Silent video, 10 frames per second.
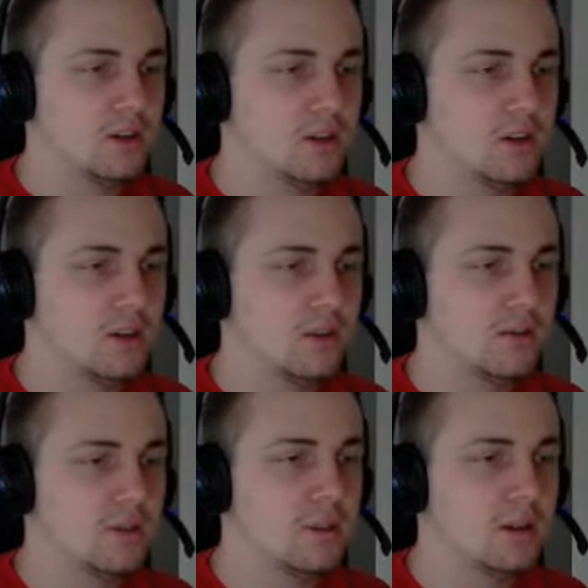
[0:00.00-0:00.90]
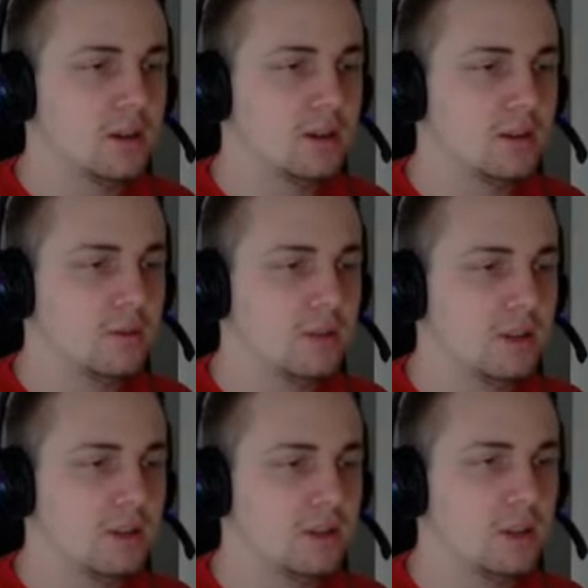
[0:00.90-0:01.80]
Just look after the melee while I
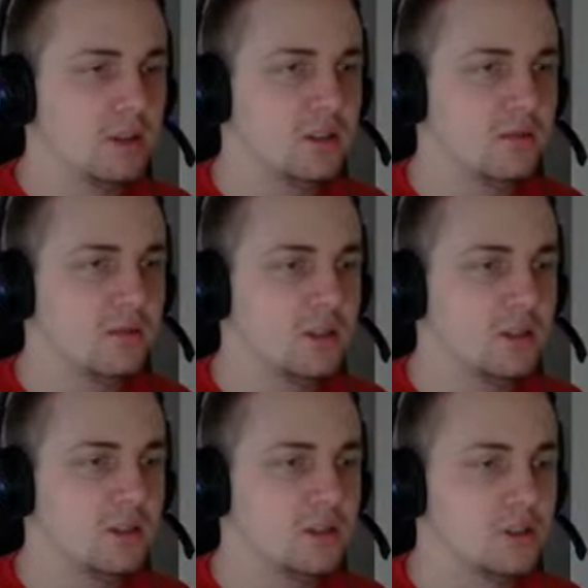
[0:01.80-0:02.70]
tend to the range.